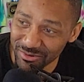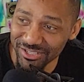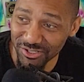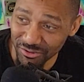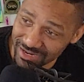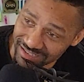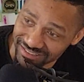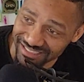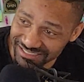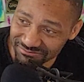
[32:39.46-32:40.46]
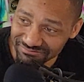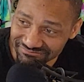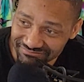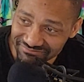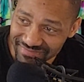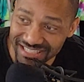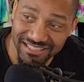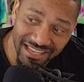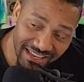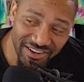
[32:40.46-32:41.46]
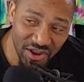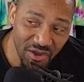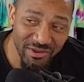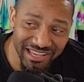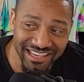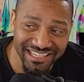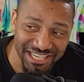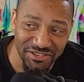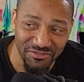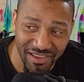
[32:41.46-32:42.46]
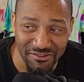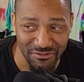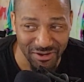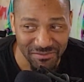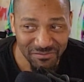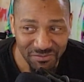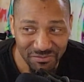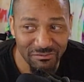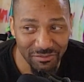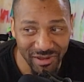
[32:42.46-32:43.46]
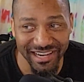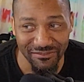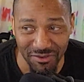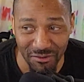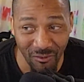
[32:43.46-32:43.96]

Reese correctly, he said Nogi is his favorite. But if he